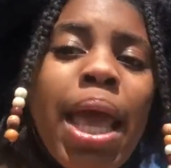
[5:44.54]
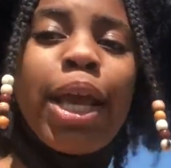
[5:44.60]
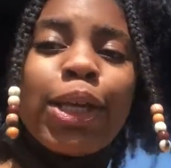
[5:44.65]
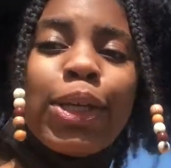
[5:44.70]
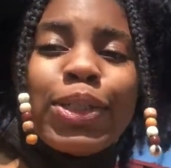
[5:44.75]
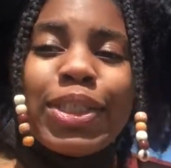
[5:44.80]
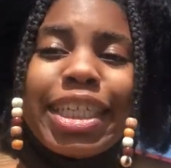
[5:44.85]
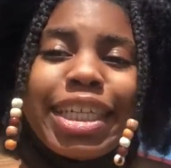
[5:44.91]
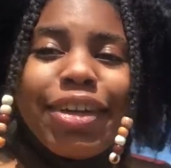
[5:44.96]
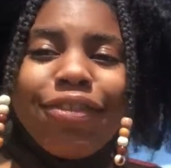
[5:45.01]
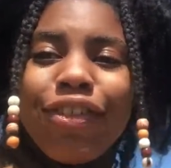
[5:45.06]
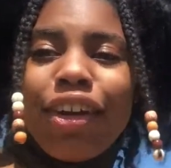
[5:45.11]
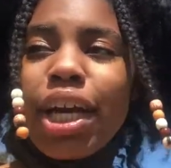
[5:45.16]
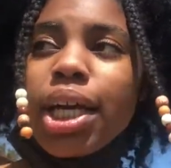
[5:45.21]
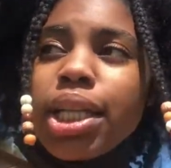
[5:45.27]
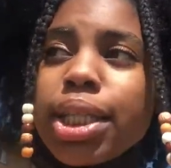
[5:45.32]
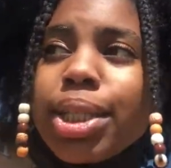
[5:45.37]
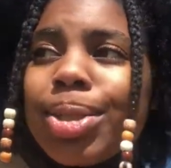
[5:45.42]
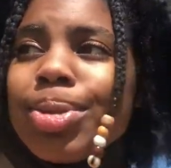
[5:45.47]
use a different
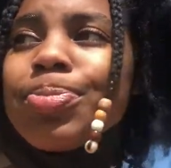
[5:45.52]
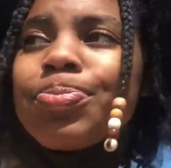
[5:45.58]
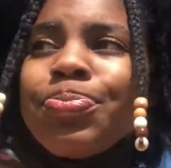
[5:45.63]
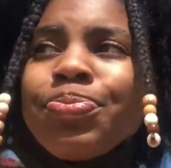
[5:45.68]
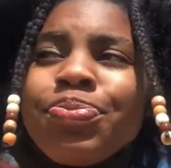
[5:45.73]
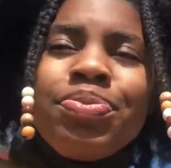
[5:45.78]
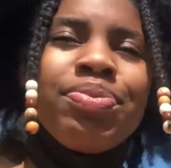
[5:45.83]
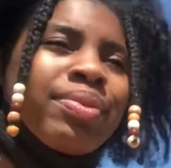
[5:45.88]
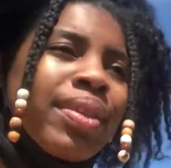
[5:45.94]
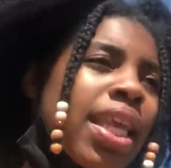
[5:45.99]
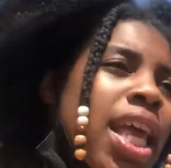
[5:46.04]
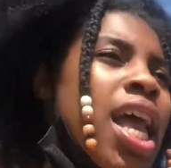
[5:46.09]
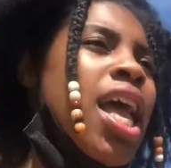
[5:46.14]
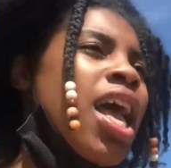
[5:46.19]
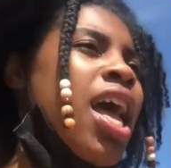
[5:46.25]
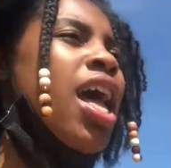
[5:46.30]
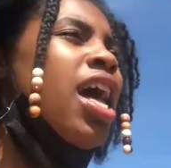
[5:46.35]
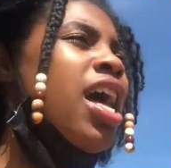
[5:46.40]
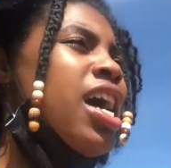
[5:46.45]
color.
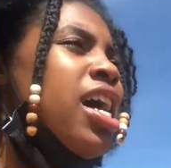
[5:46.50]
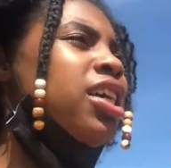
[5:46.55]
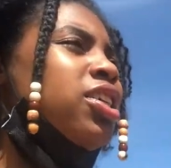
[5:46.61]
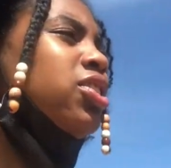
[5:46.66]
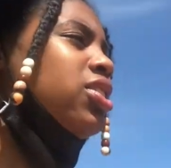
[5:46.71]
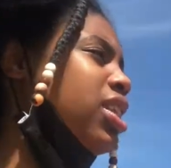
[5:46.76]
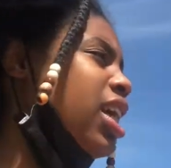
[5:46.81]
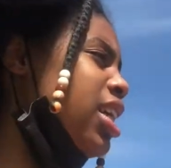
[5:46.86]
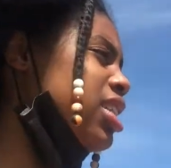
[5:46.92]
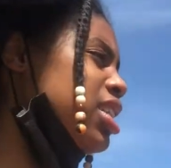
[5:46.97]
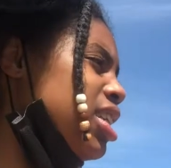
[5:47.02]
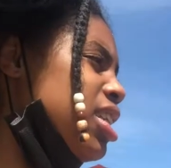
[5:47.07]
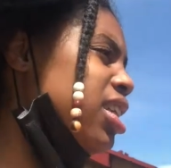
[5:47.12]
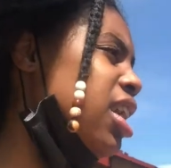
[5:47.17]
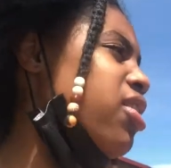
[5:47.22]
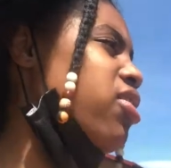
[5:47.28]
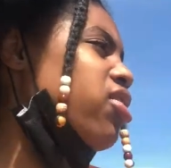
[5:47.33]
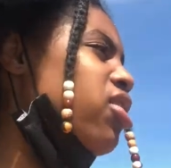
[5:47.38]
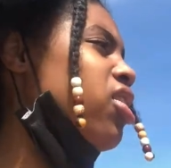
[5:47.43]
So that's
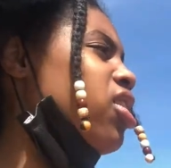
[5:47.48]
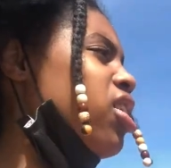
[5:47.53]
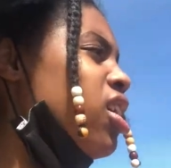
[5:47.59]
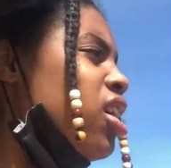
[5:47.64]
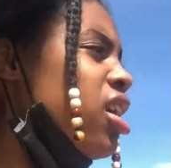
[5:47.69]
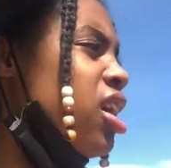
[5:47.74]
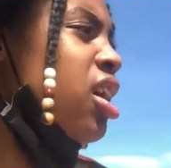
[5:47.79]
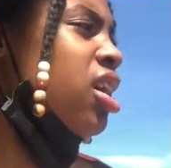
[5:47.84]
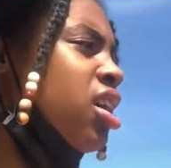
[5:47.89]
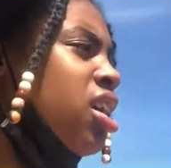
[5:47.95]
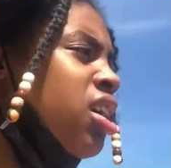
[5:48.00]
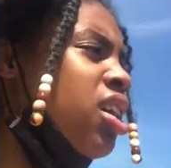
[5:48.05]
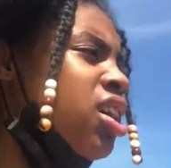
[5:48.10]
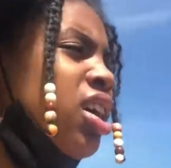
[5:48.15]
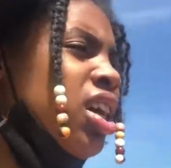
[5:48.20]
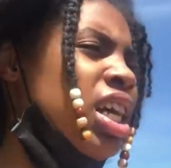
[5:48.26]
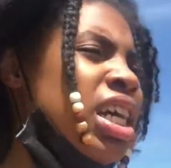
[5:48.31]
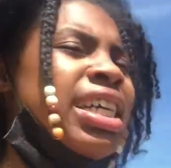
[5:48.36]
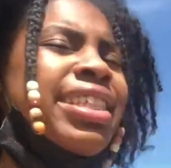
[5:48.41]
another
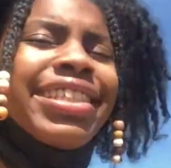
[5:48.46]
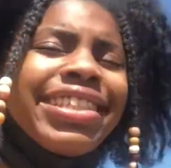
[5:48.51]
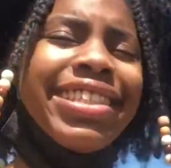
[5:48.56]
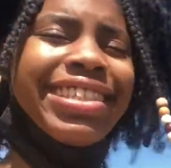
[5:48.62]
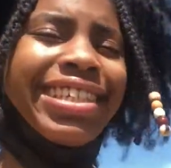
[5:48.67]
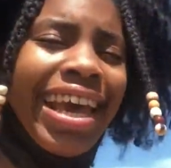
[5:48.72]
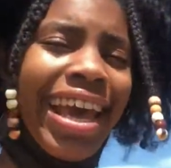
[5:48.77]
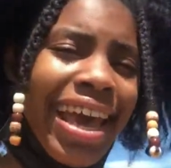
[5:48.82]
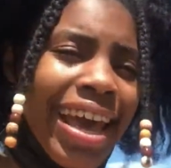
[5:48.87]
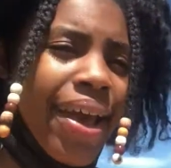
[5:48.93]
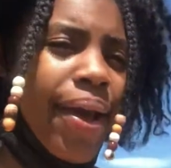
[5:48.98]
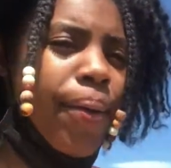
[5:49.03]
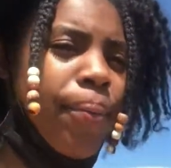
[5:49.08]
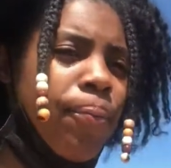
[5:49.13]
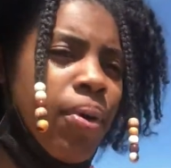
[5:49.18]
tip.